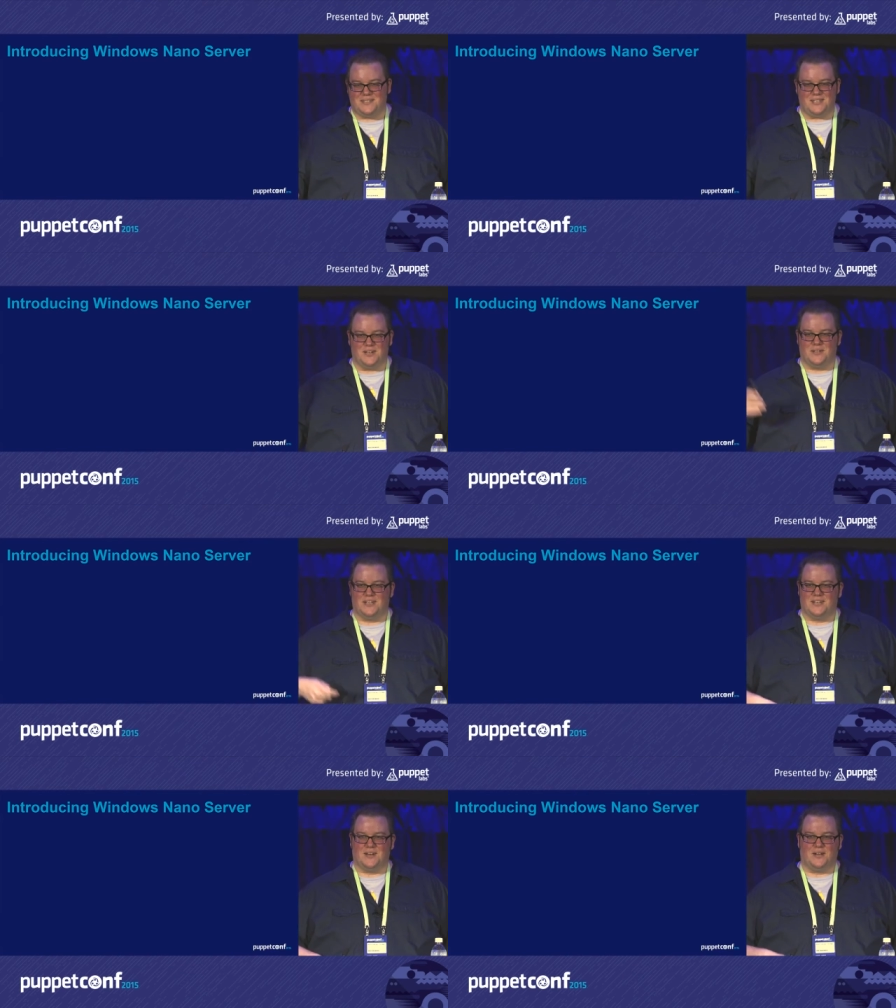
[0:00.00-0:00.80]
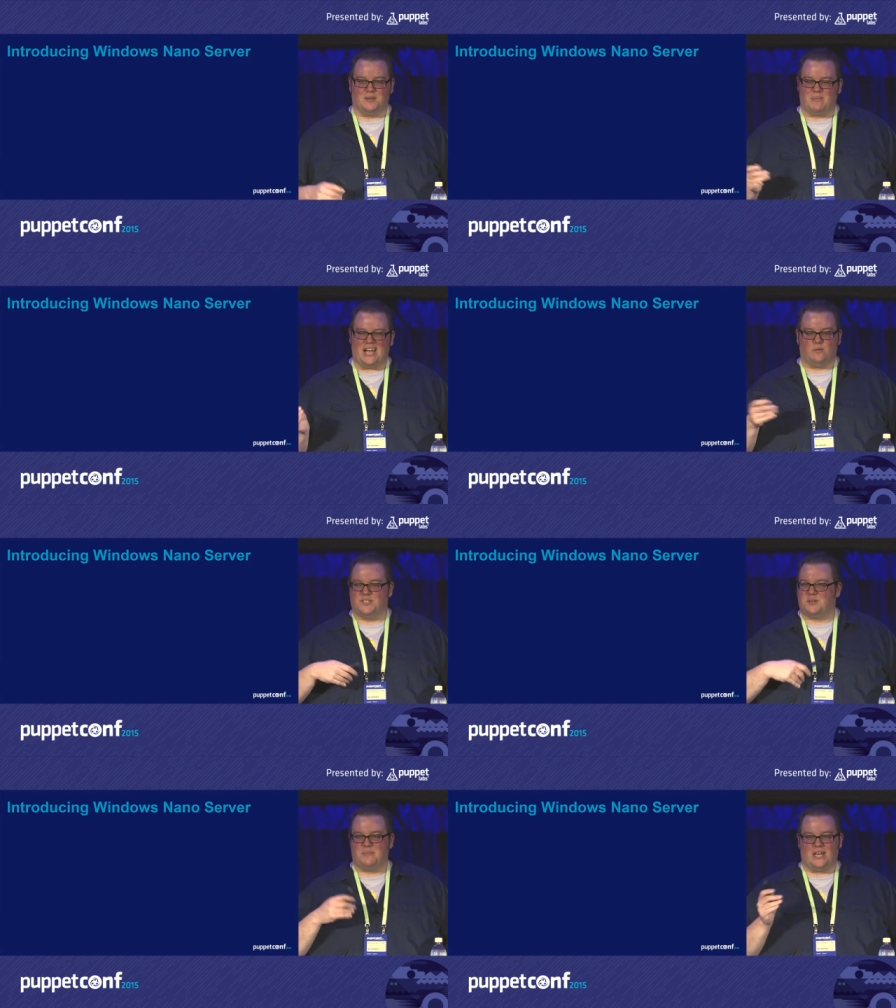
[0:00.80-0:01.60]
you know, the, all the
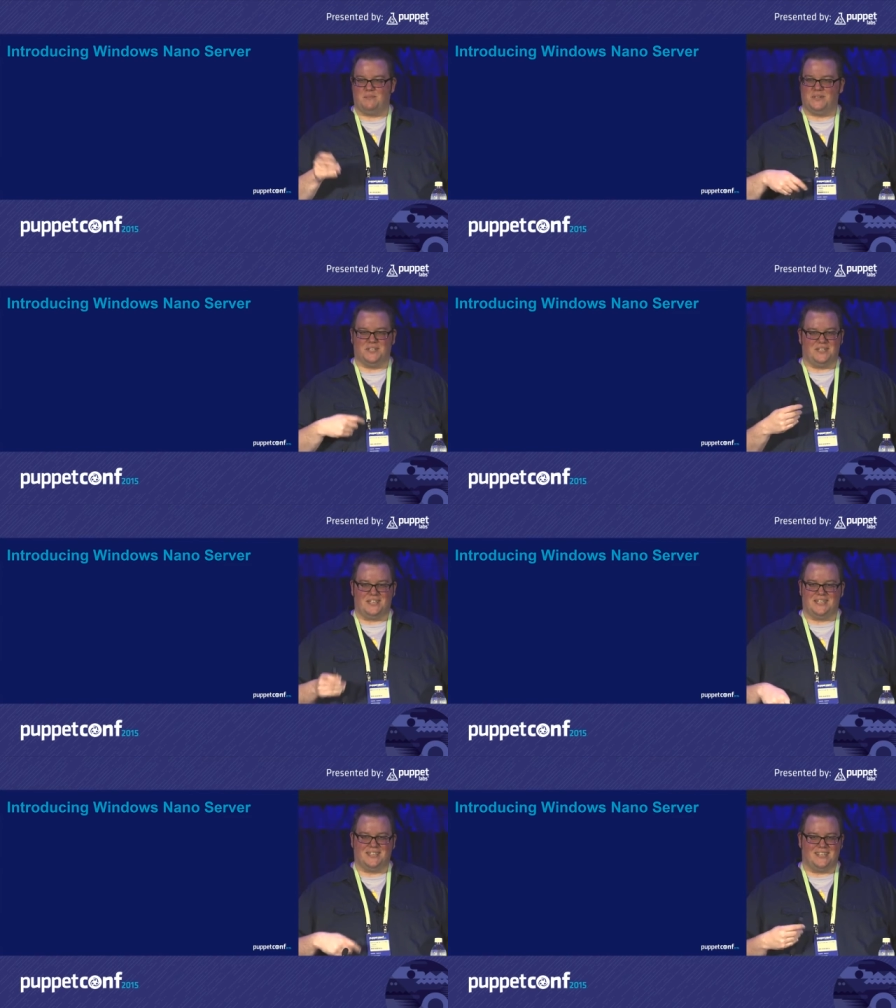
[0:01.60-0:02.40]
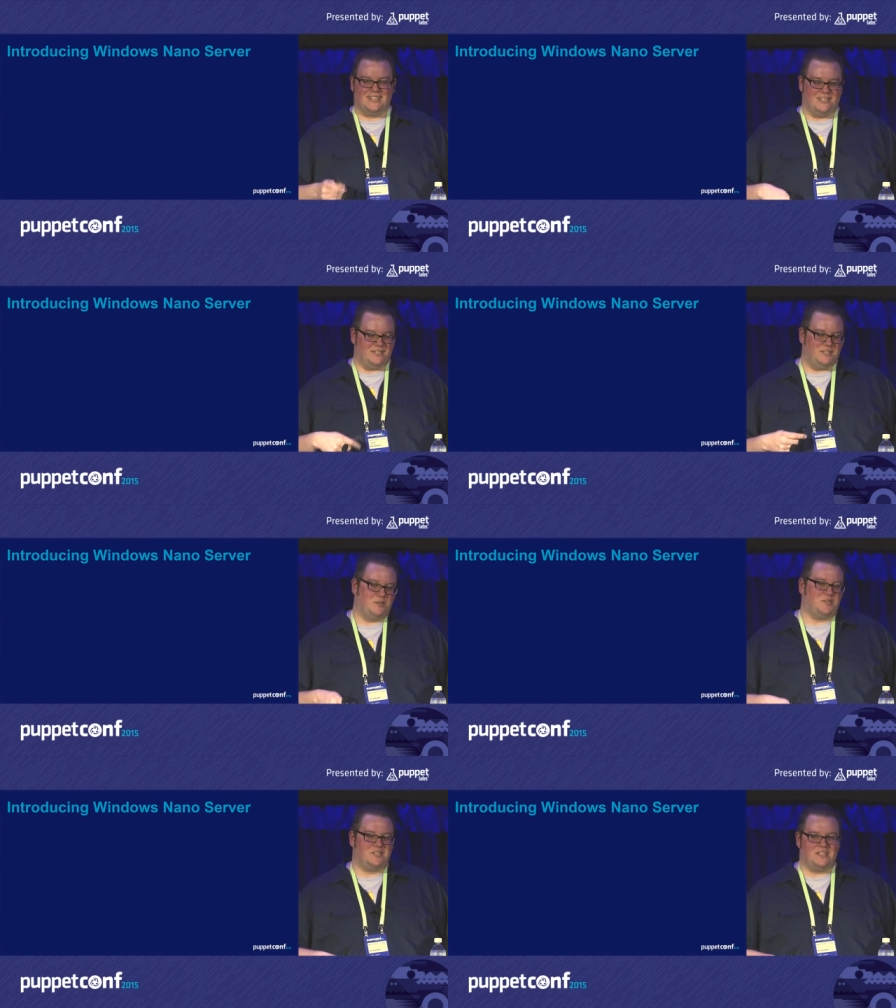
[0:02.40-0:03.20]
backwards compatibility and the, the little
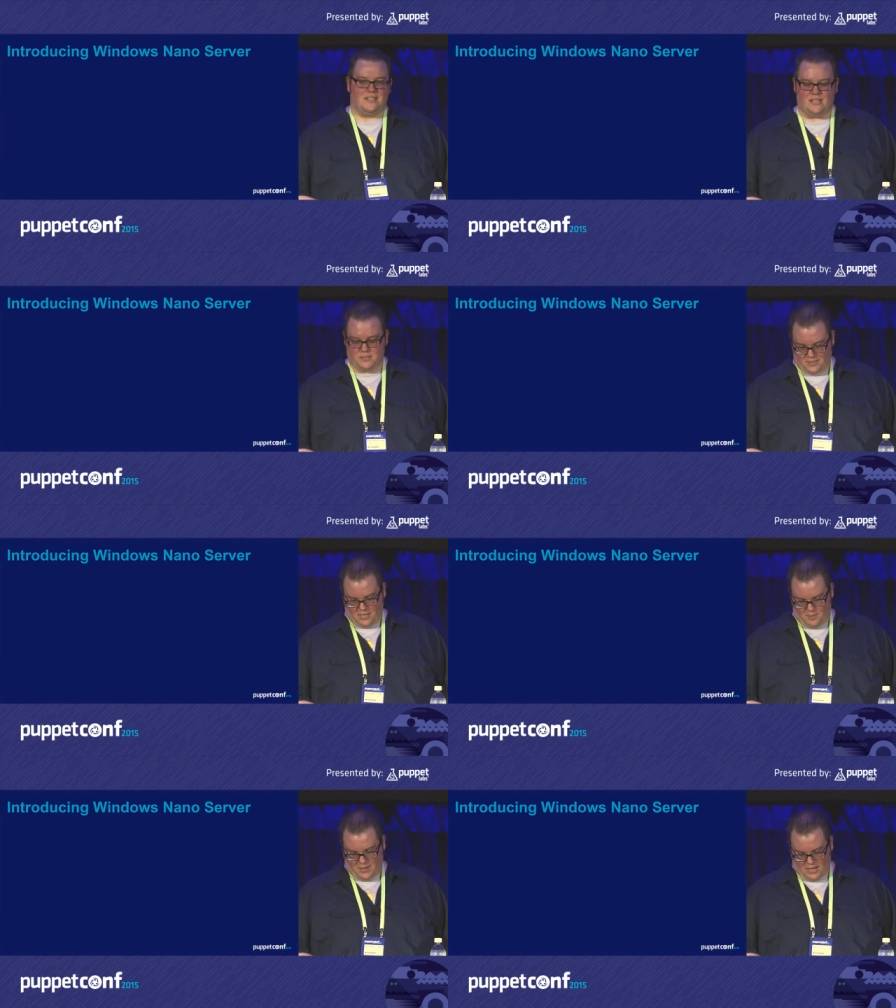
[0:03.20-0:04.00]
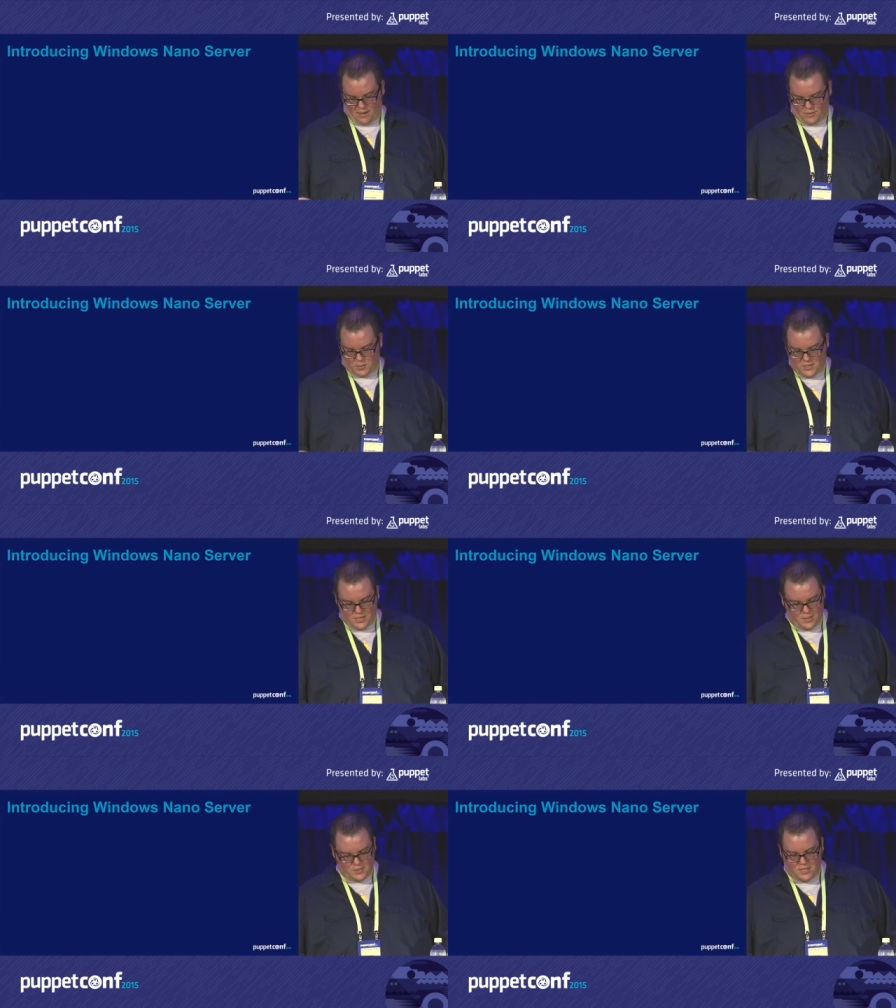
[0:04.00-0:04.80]
nuisancey things that you might have with
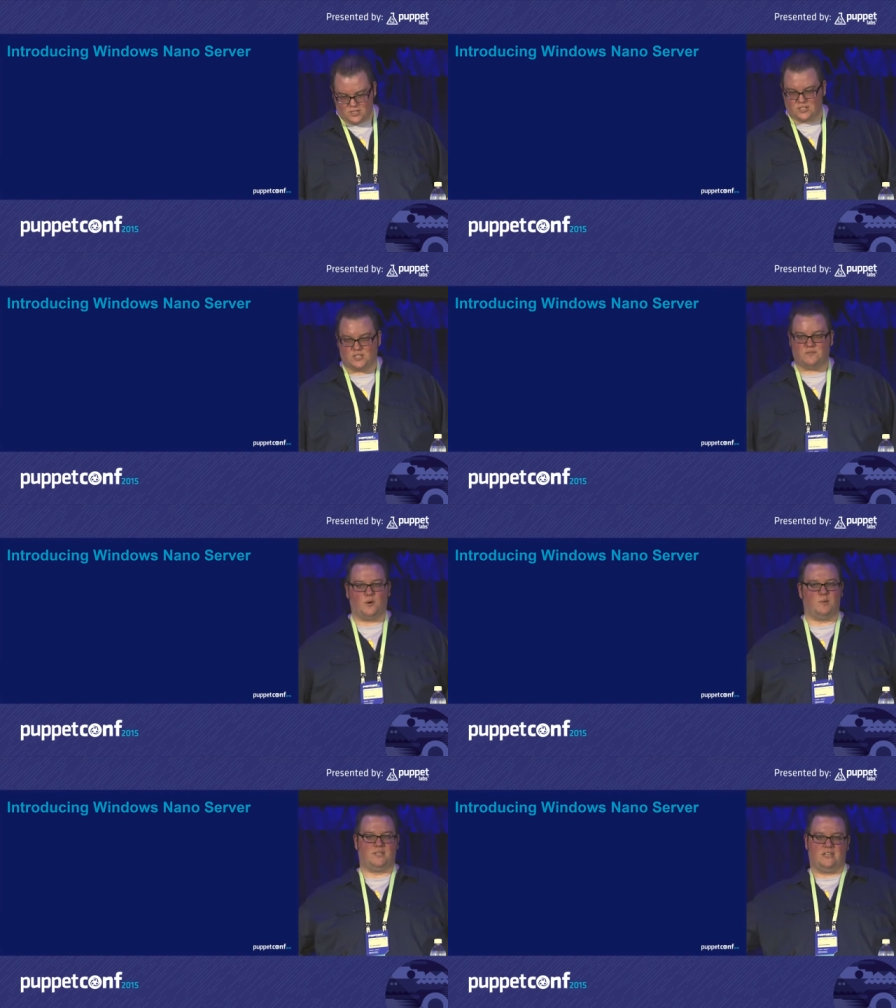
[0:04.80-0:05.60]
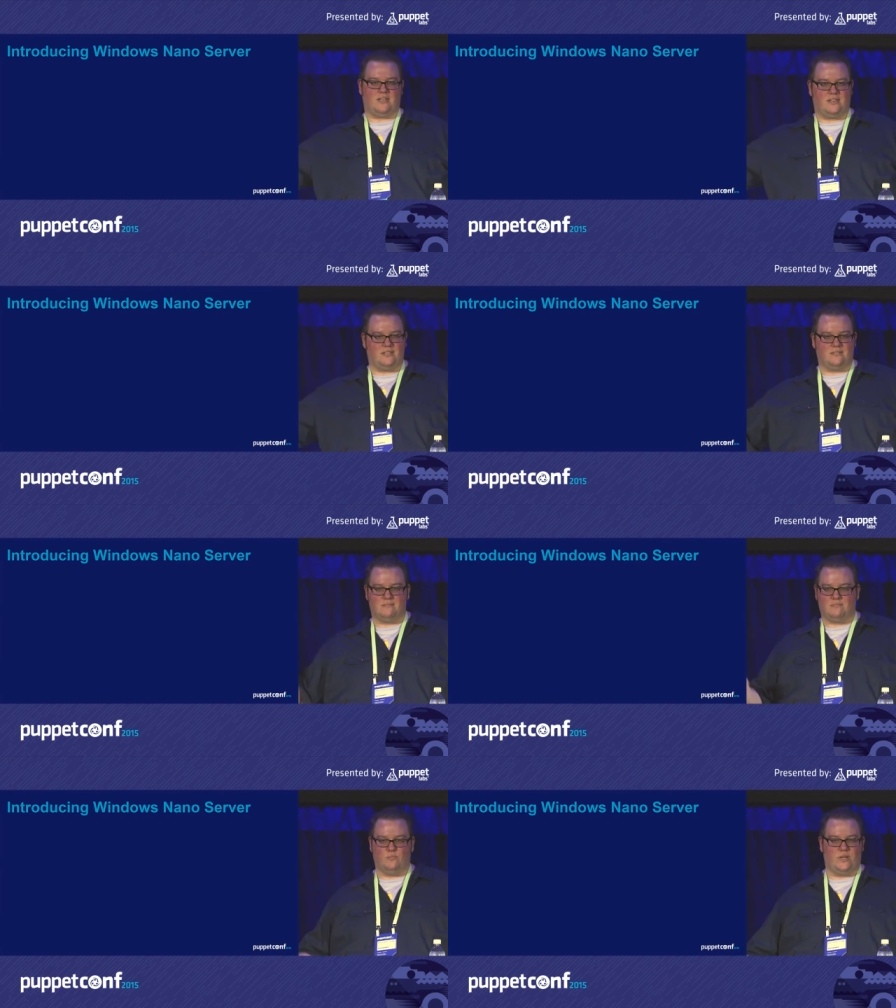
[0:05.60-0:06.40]
Windows, and it's just
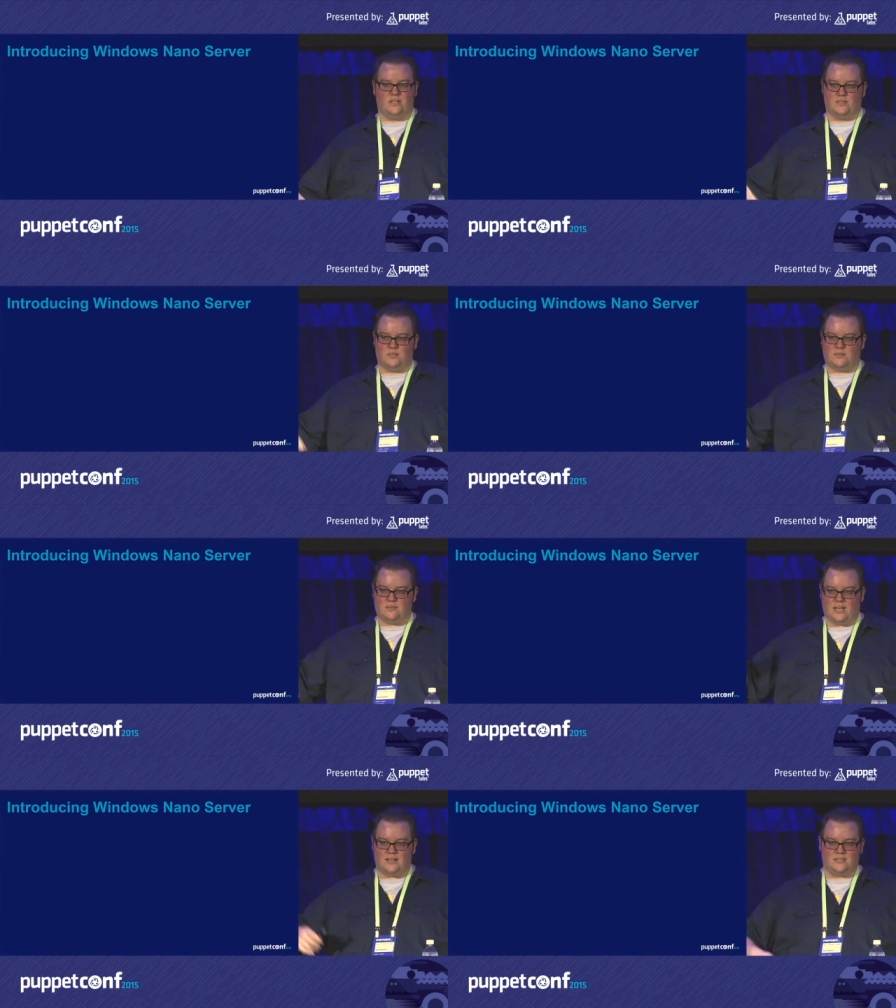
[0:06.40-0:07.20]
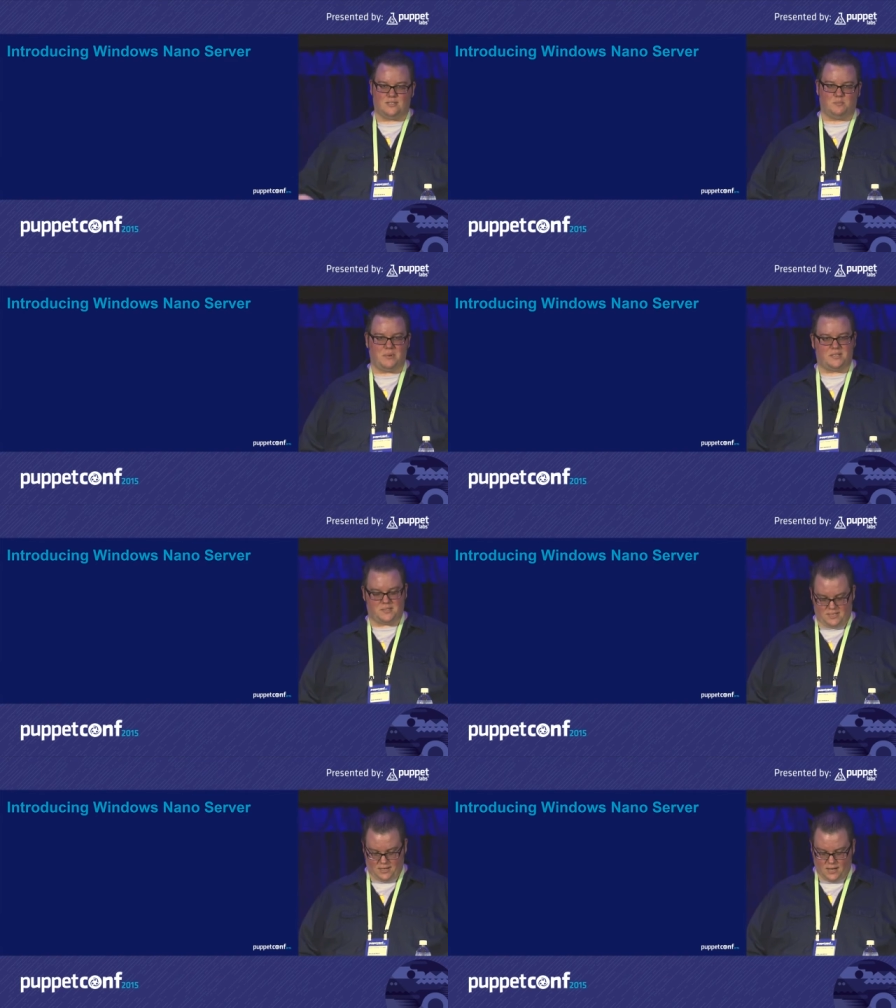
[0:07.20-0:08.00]
forward-thinking Windows at its
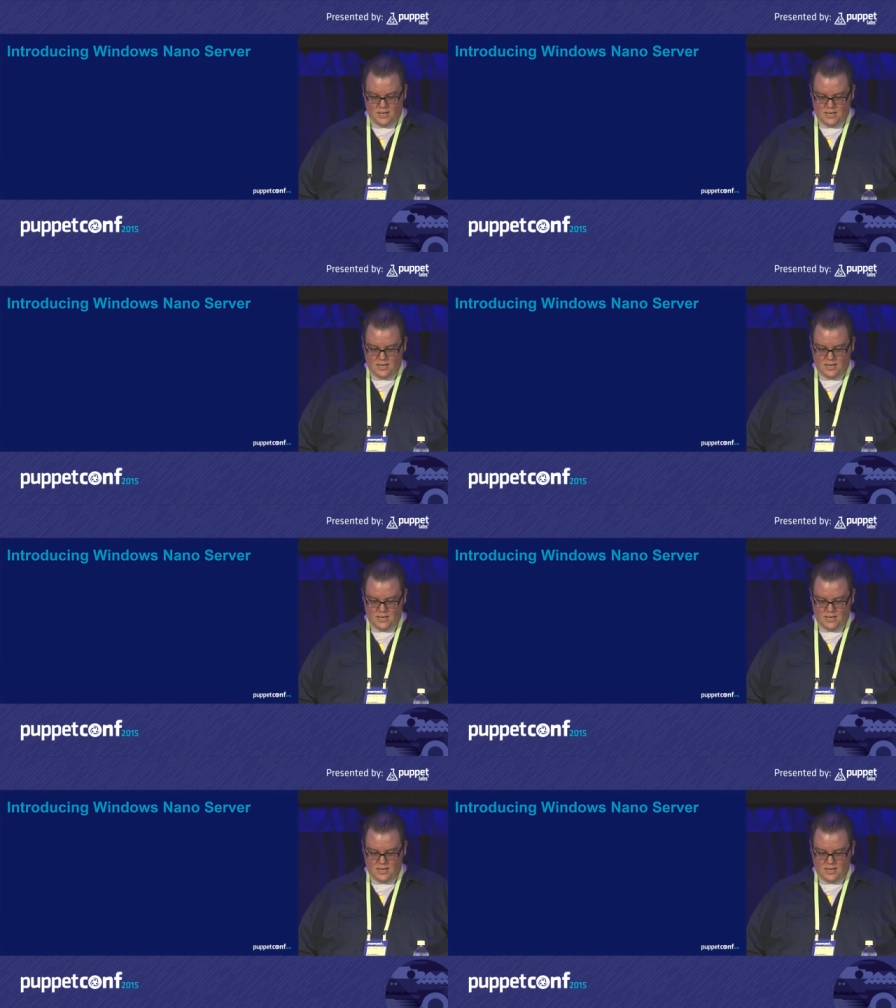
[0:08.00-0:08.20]
best there.